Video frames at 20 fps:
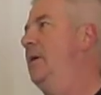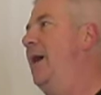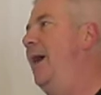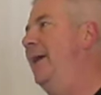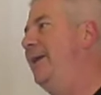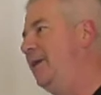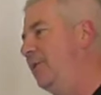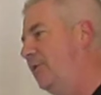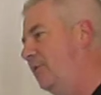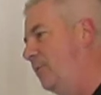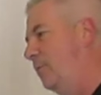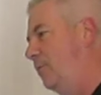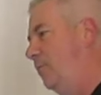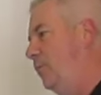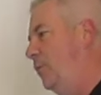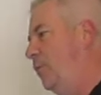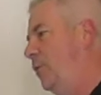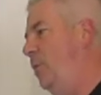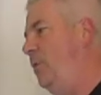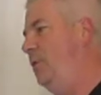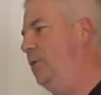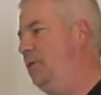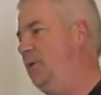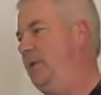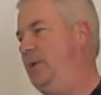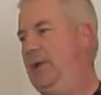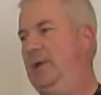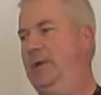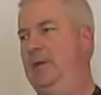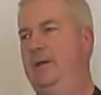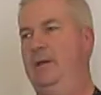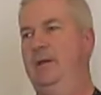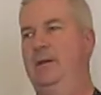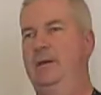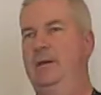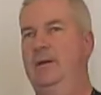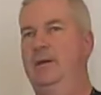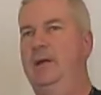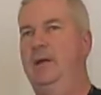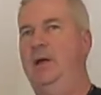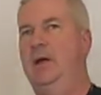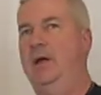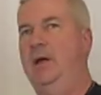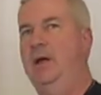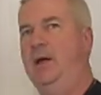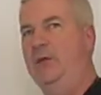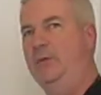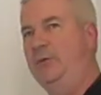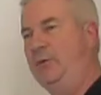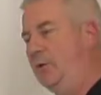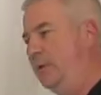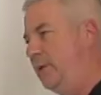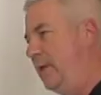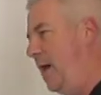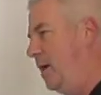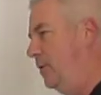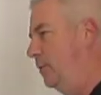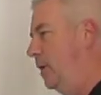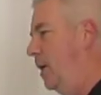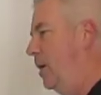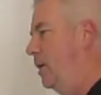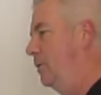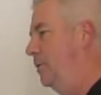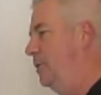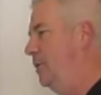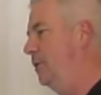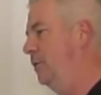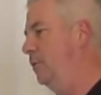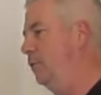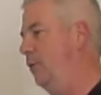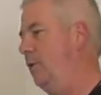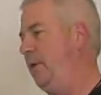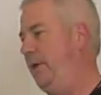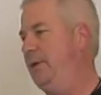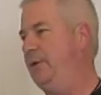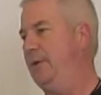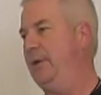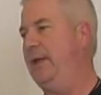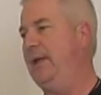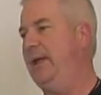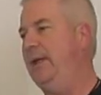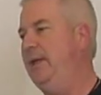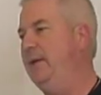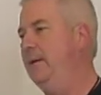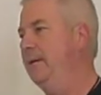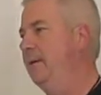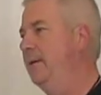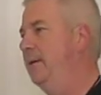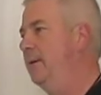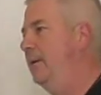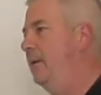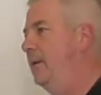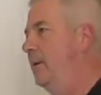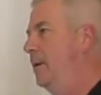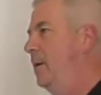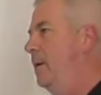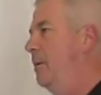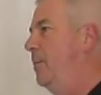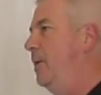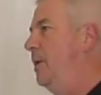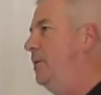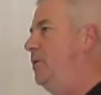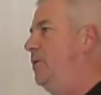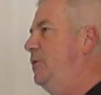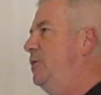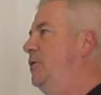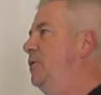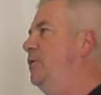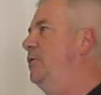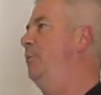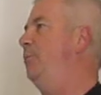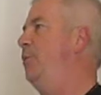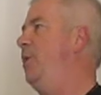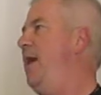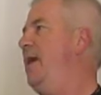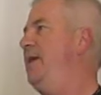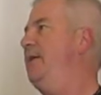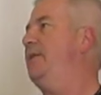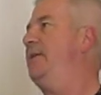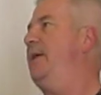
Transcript: I can throw it throw it down low to the groin or knee. But just a surprise